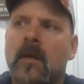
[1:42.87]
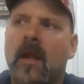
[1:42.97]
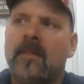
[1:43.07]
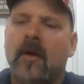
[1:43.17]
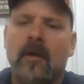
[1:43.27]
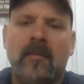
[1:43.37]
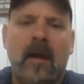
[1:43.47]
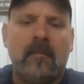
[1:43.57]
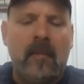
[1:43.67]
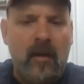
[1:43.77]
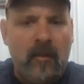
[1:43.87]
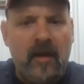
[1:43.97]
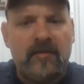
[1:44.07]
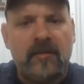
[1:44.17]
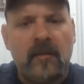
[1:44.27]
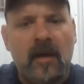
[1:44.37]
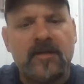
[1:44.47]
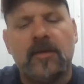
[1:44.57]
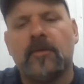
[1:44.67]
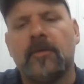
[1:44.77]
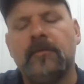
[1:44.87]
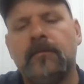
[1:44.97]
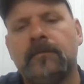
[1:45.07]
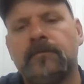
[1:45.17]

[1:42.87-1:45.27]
I thought about my wife and my children,